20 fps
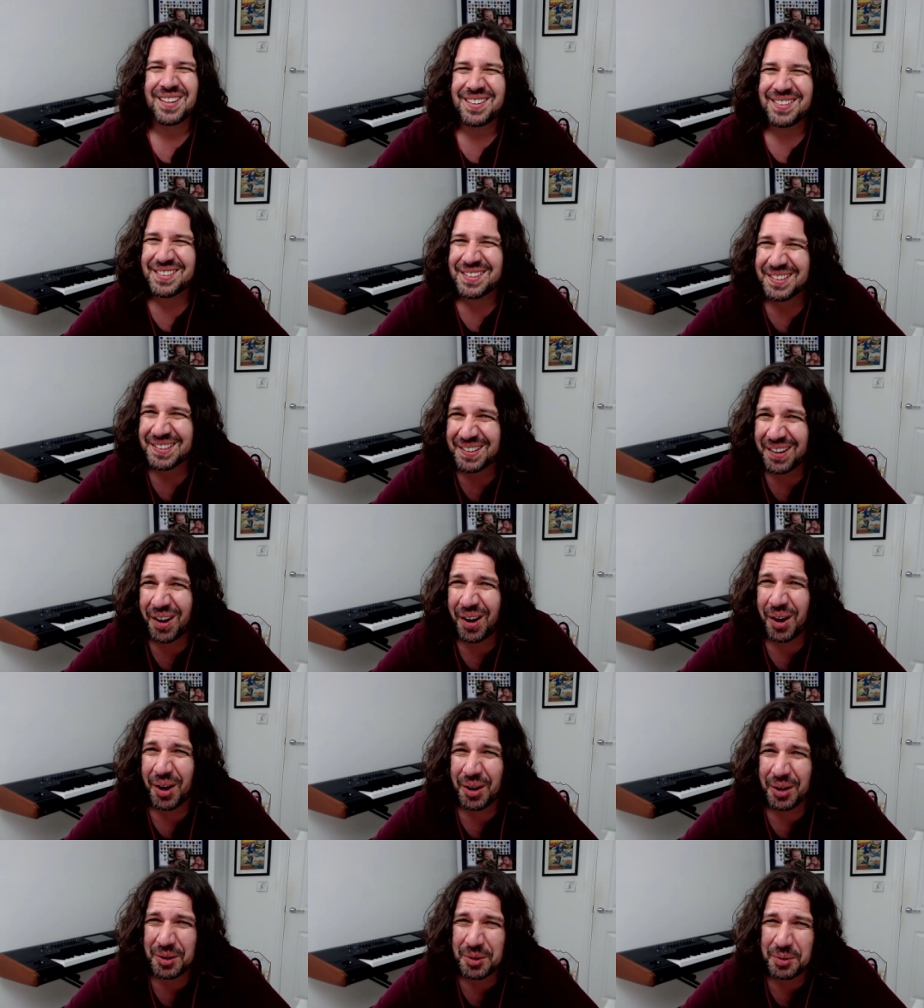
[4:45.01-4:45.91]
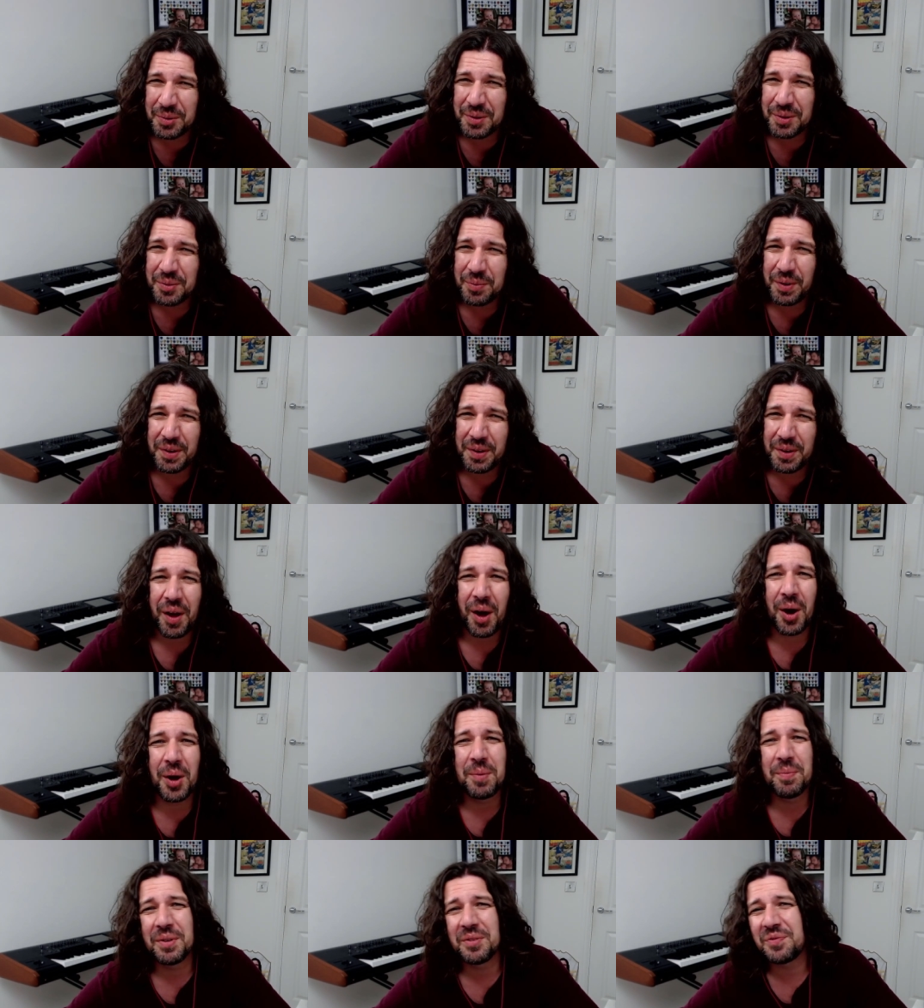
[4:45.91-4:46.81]
And so, with
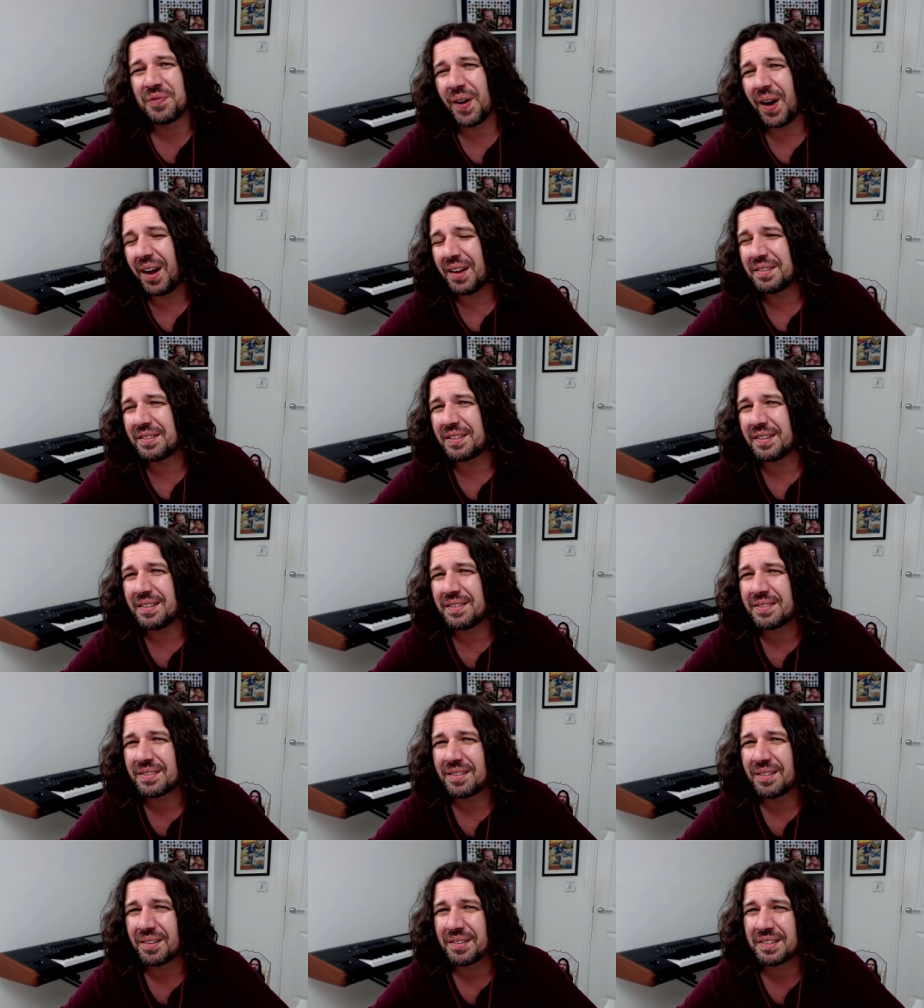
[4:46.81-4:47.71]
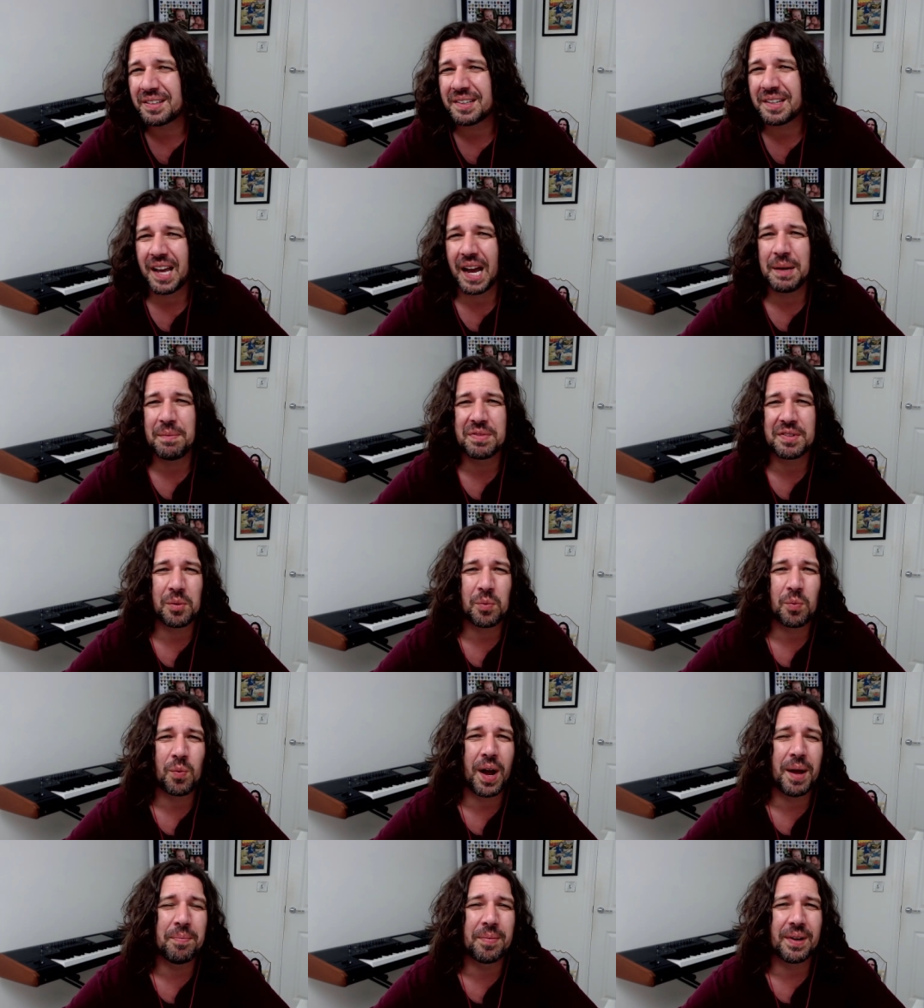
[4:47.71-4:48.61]
home advantage, lots of games at
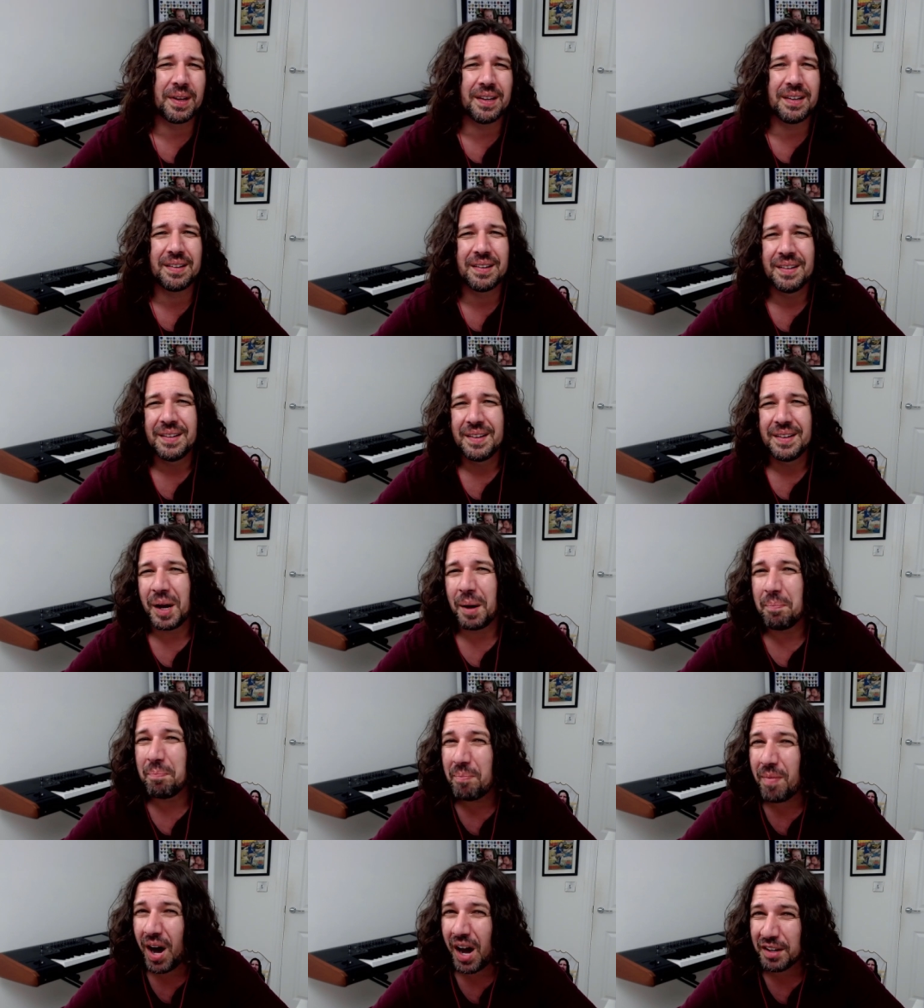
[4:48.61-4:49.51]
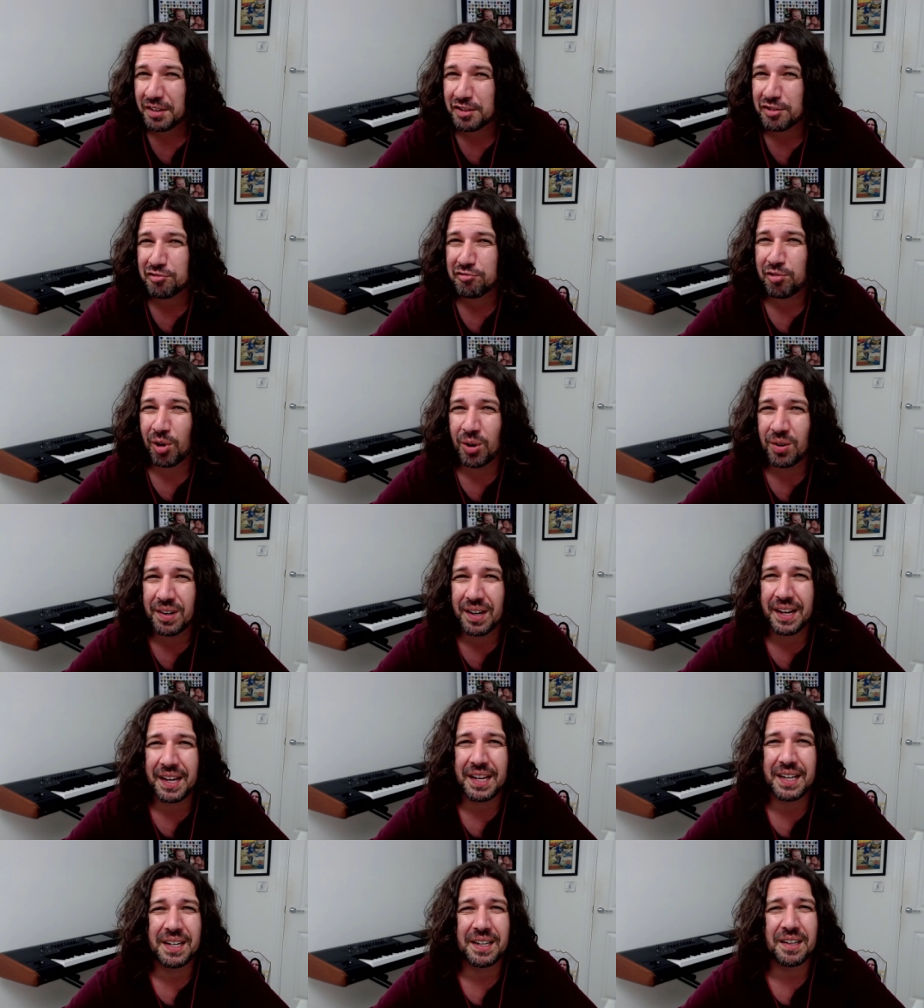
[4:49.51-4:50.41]
Wembley, a much
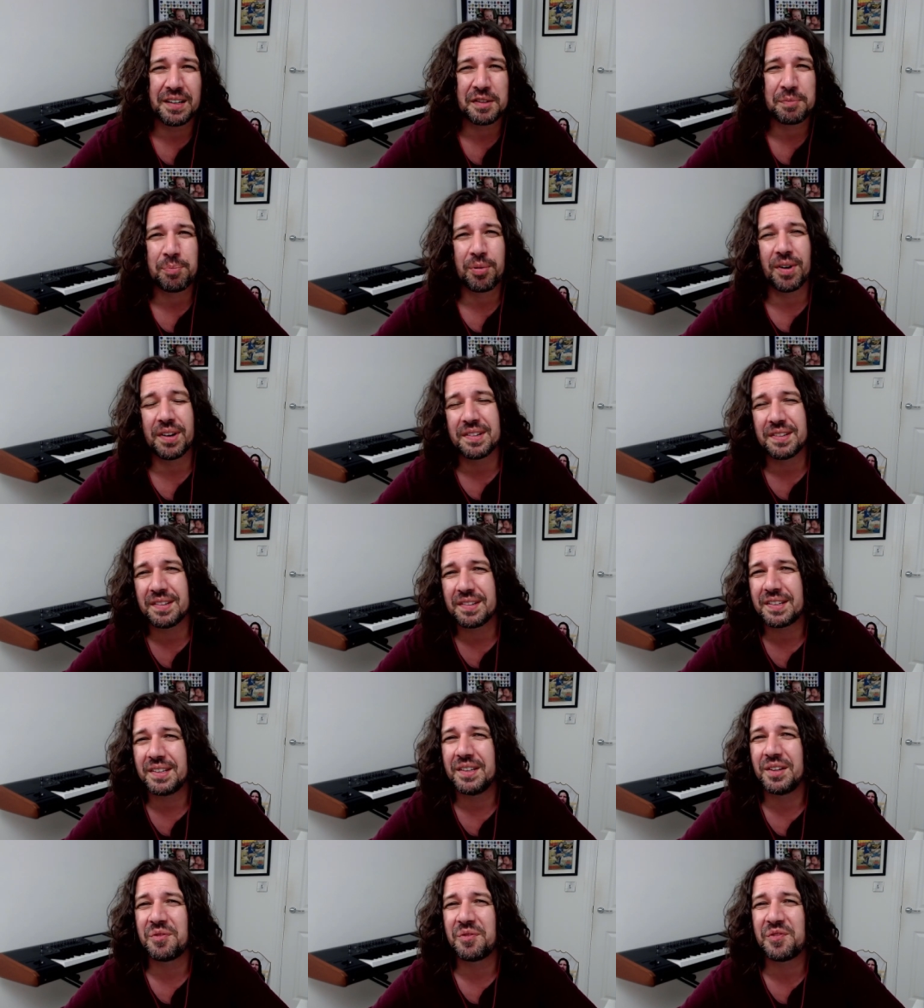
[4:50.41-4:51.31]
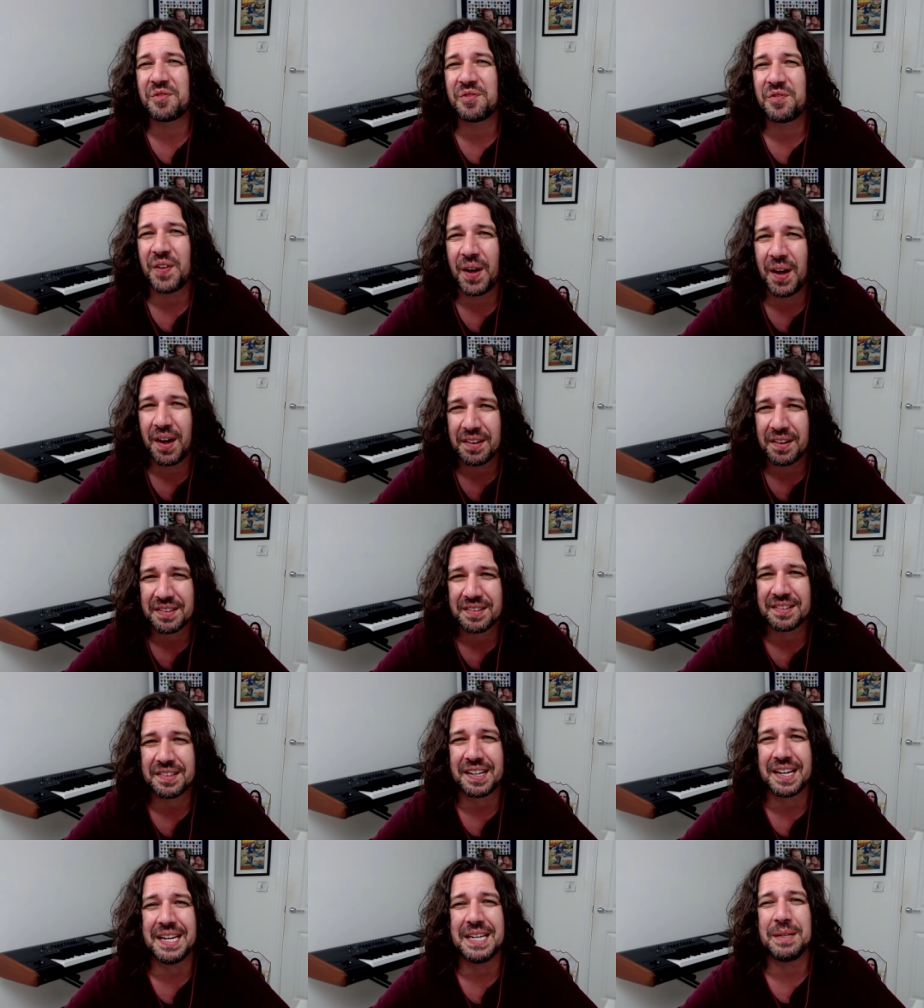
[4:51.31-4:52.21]
stronger English presence in the
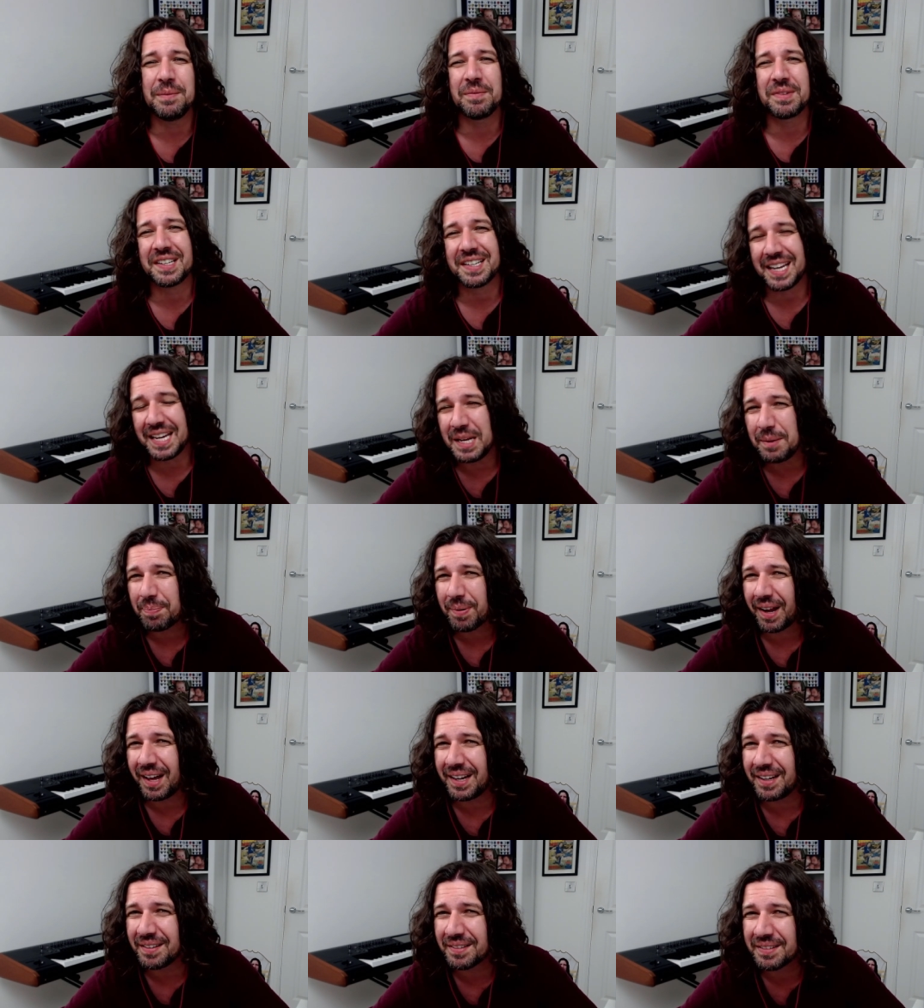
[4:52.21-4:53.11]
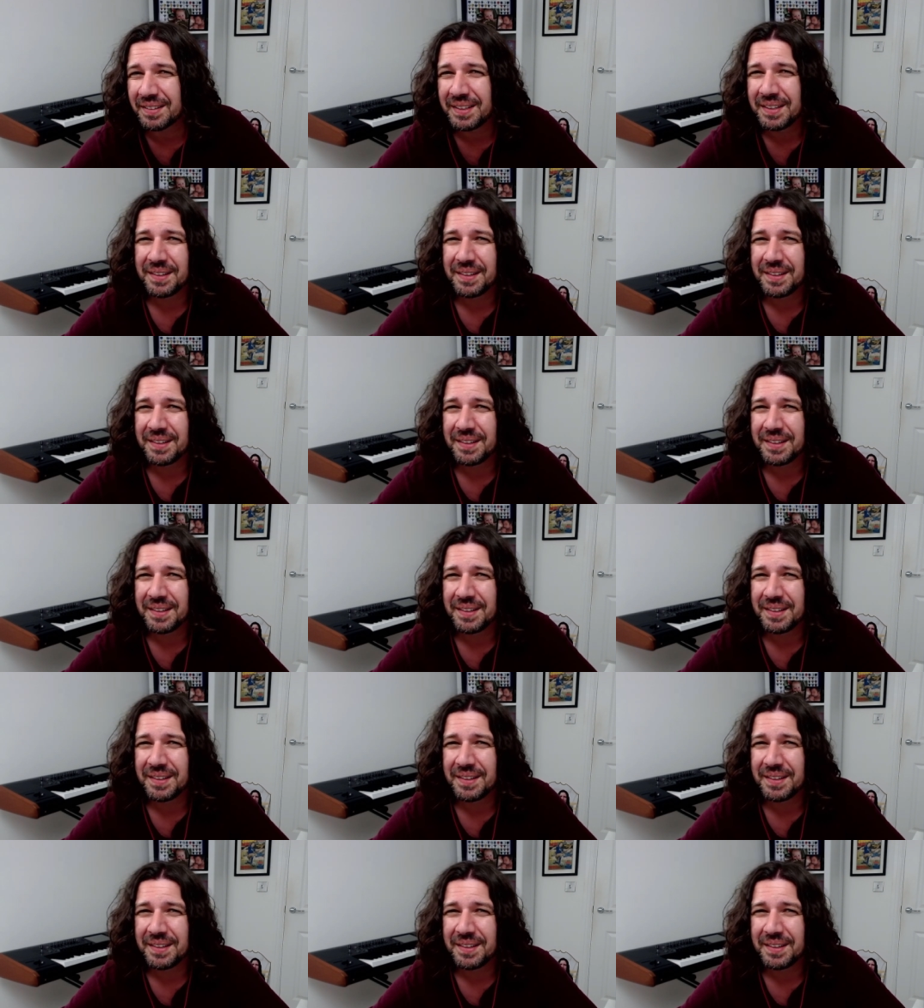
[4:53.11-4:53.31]
first teams, key players